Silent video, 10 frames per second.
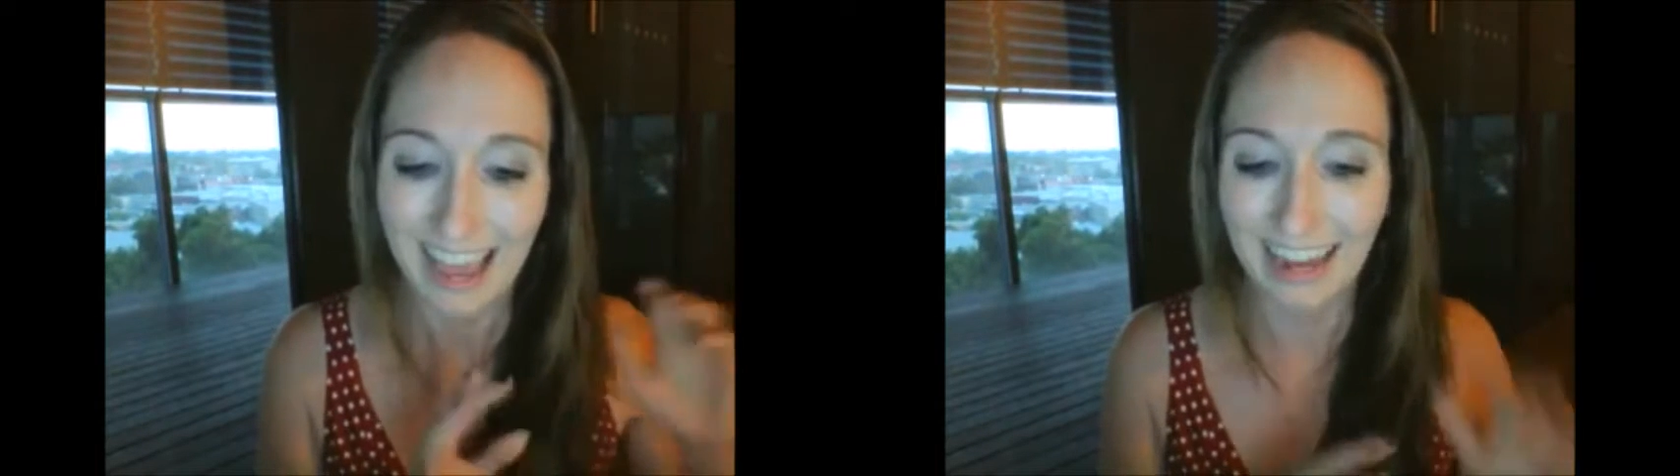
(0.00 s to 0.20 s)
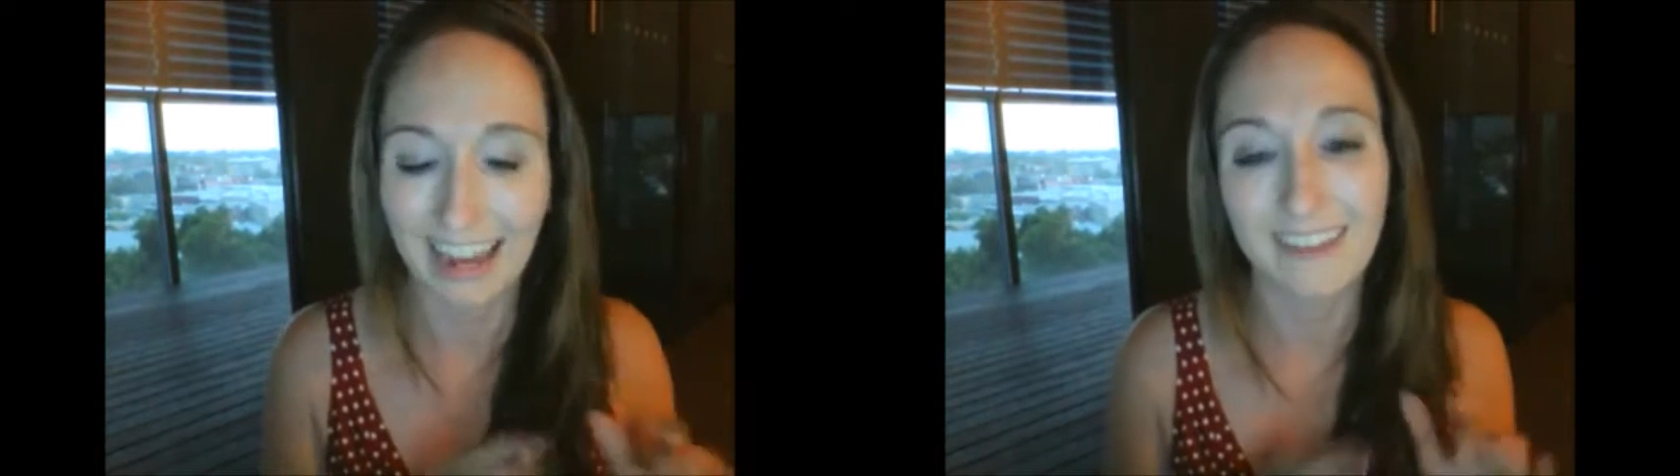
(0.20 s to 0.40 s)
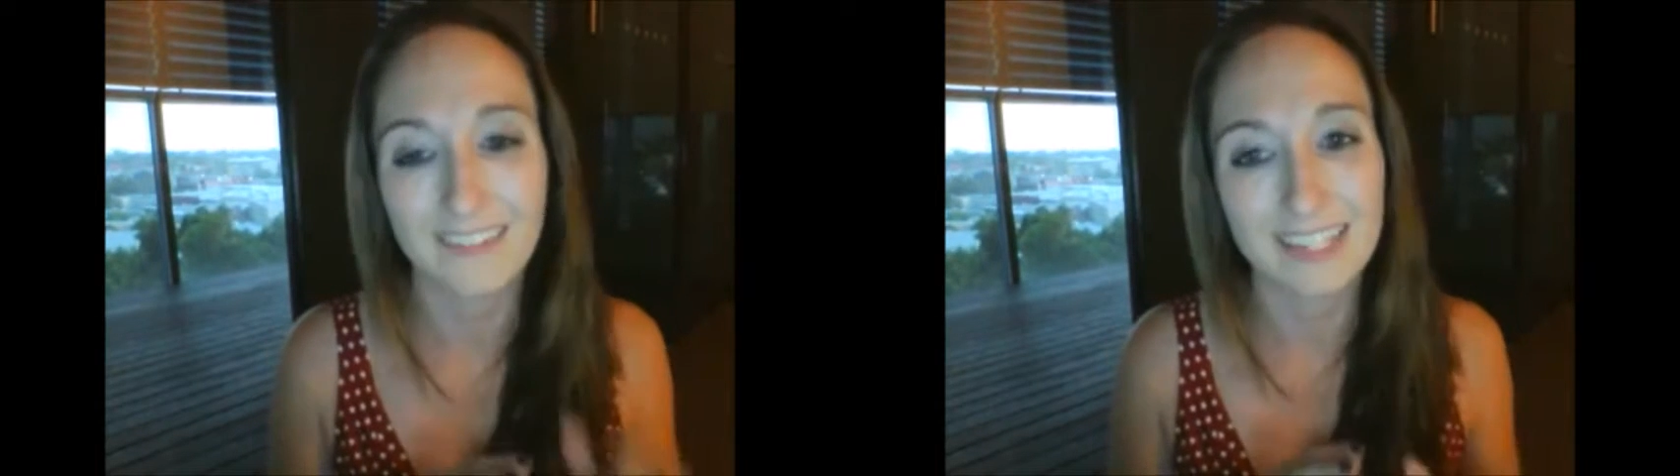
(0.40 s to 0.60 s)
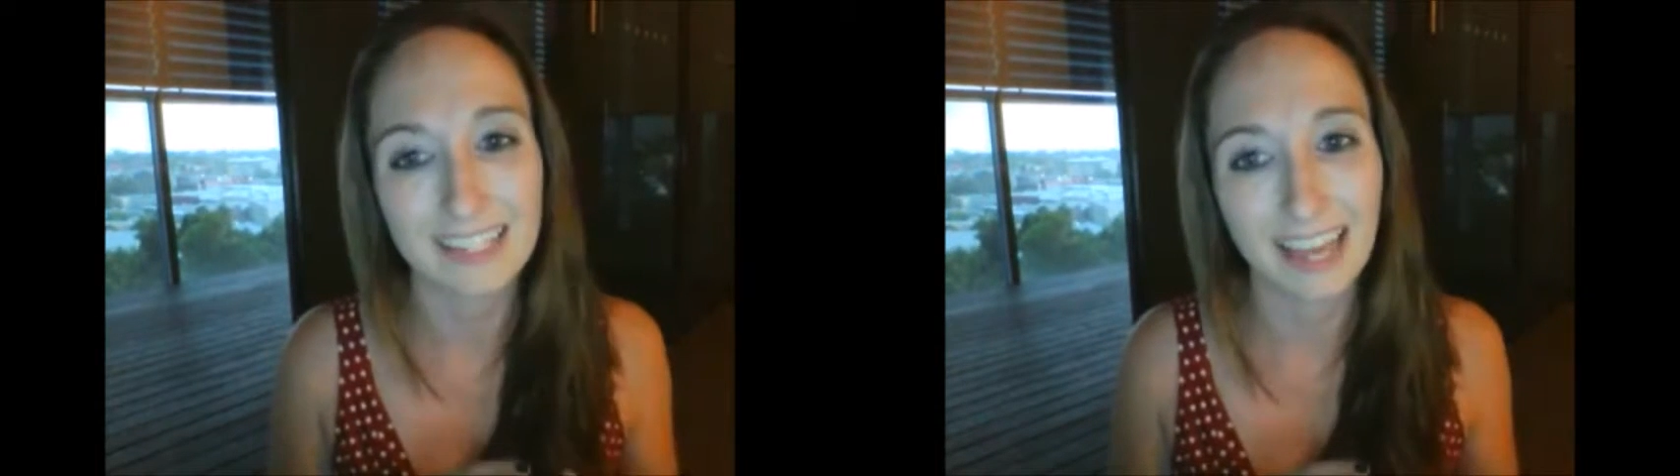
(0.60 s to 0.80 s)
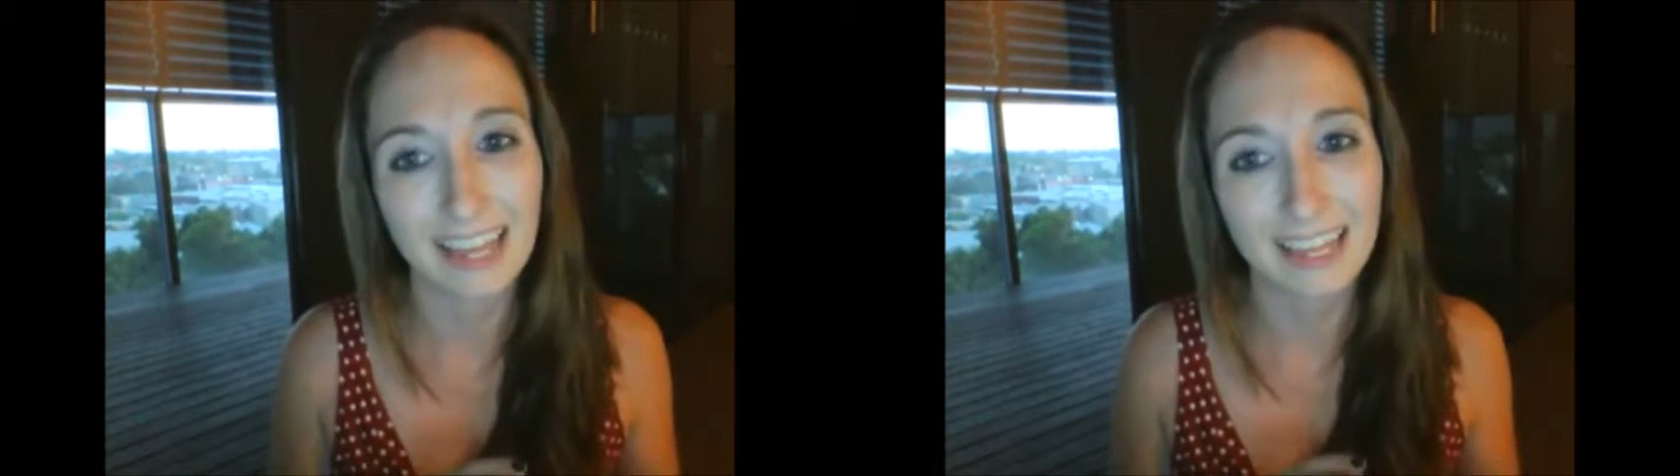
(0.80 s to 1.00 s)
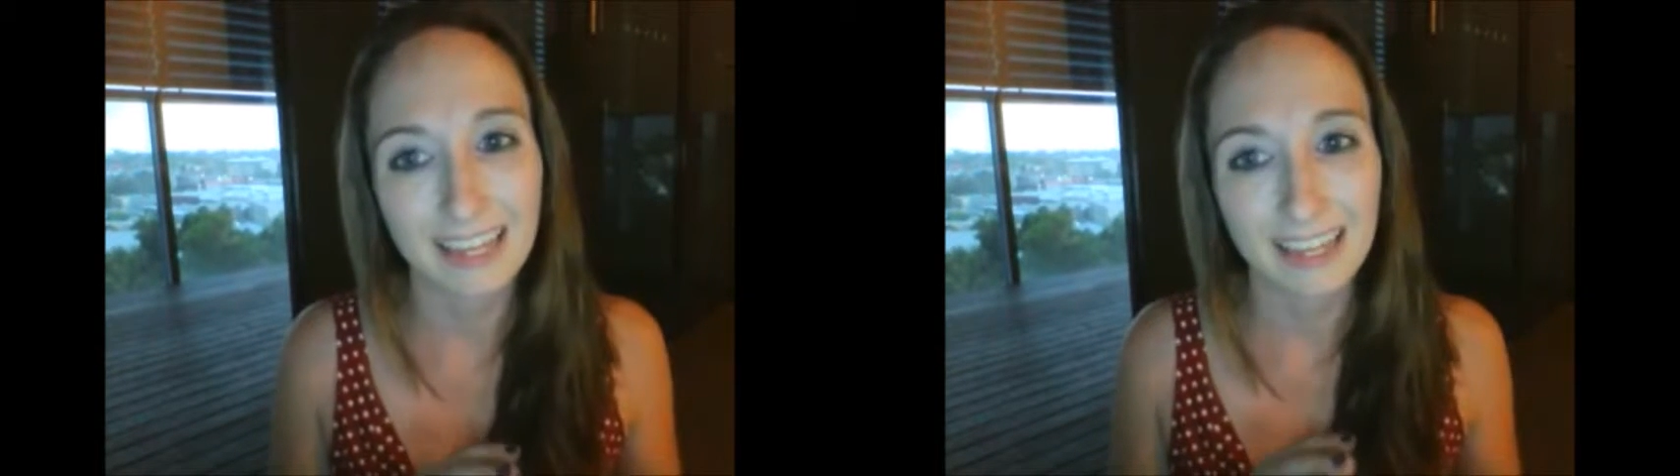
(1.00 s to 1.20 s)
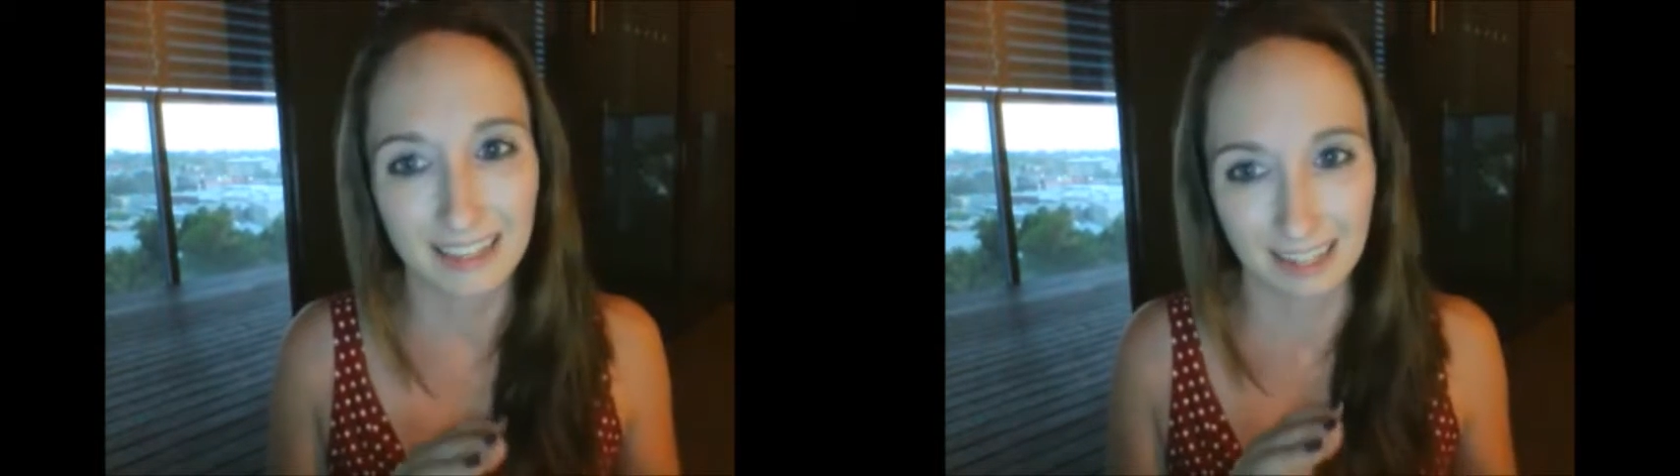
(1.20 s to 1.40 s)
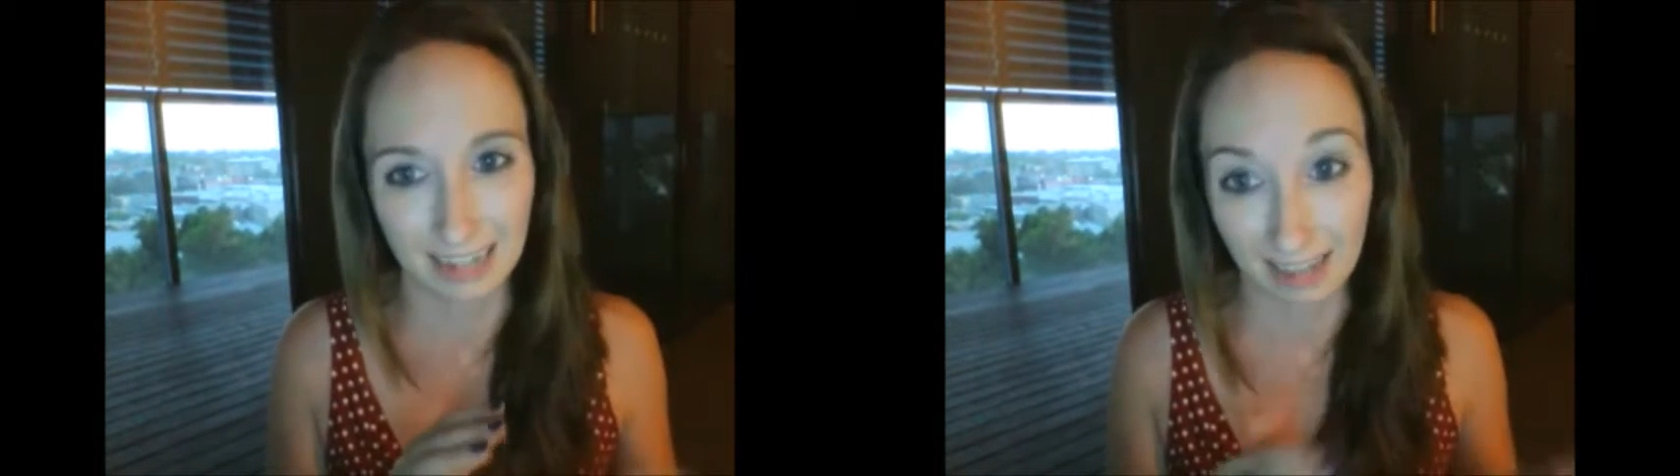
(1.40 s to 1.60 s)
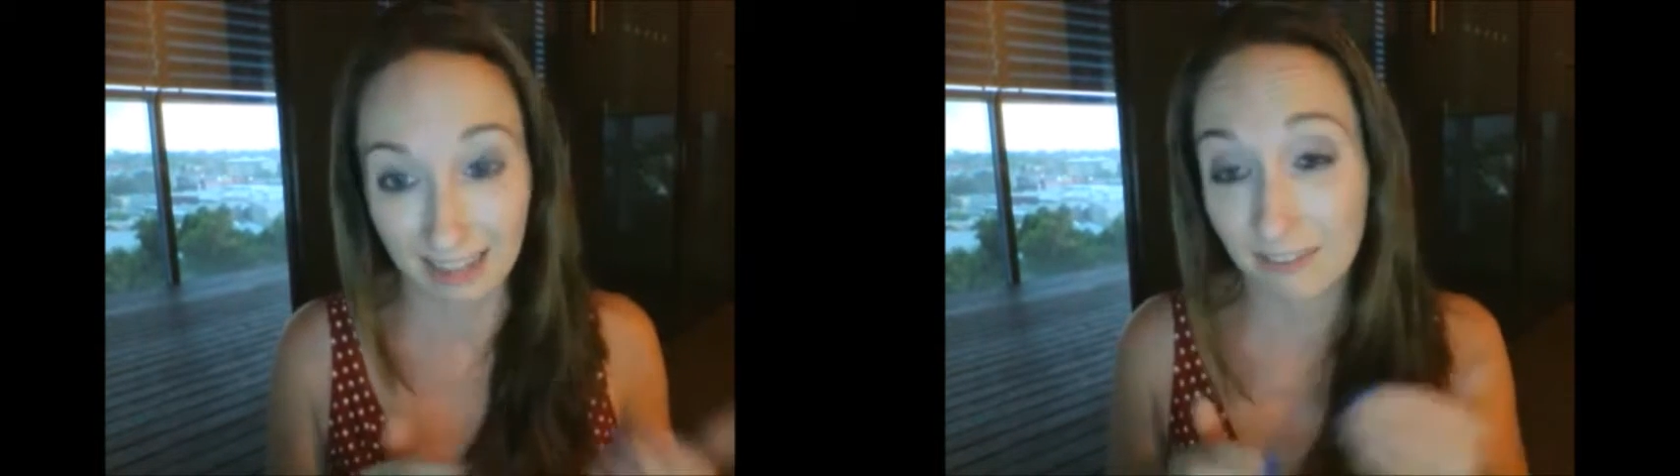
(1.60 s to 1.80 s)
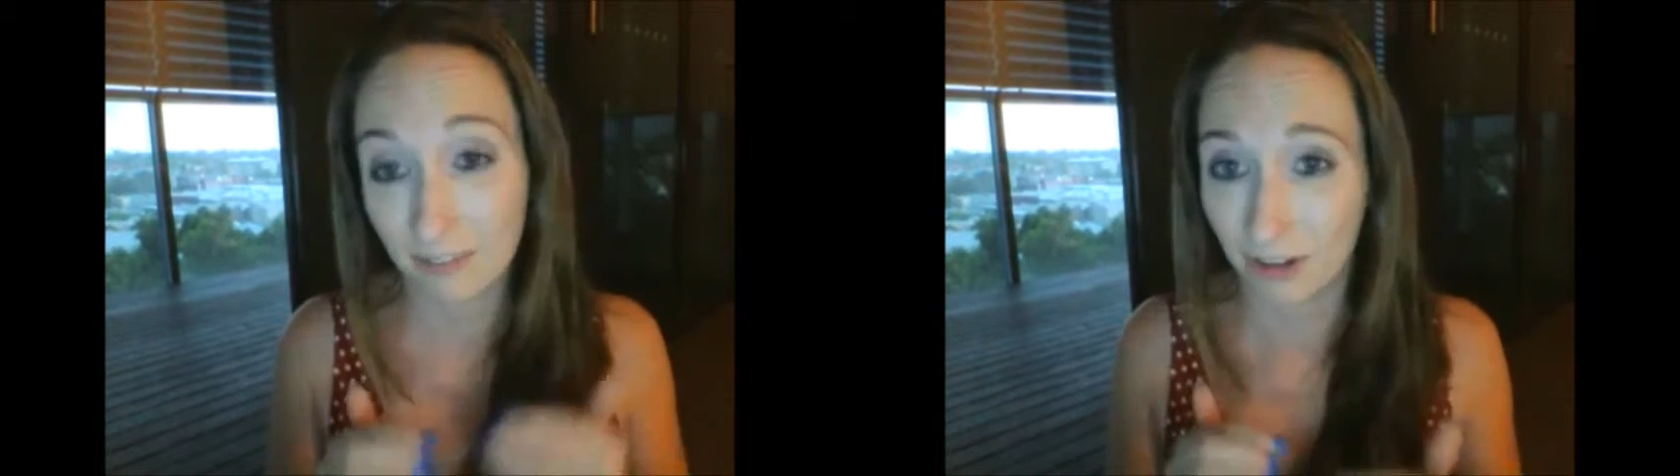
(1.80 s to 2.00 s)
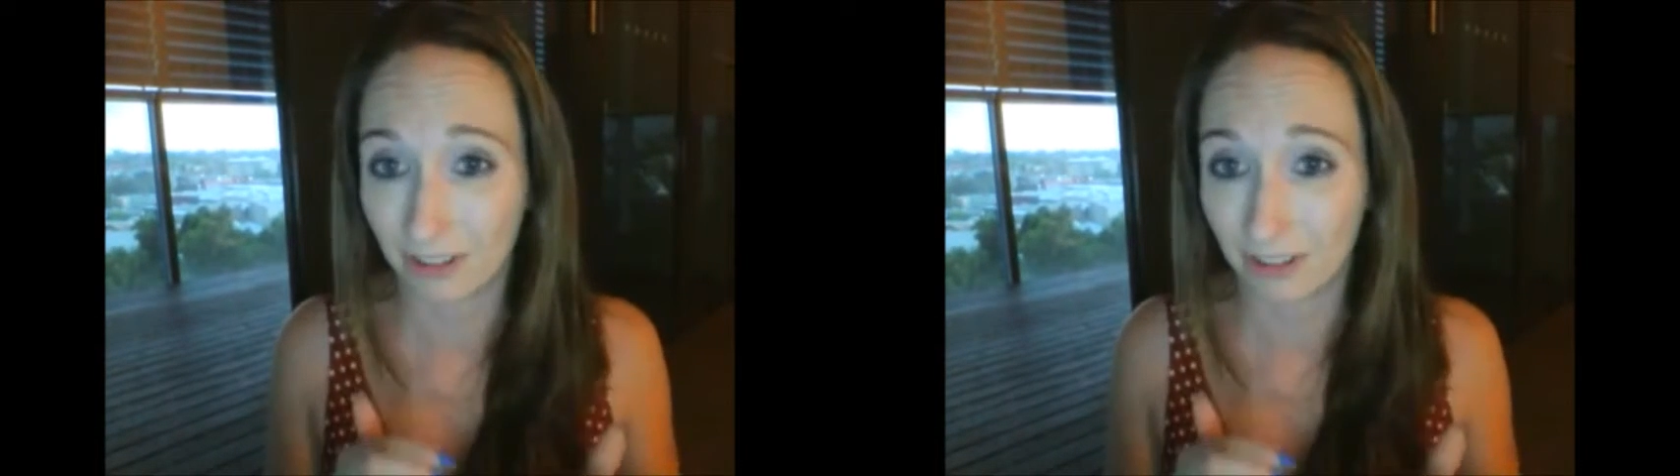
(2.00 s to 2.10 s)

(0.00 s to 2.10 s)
And I have to say that now that I've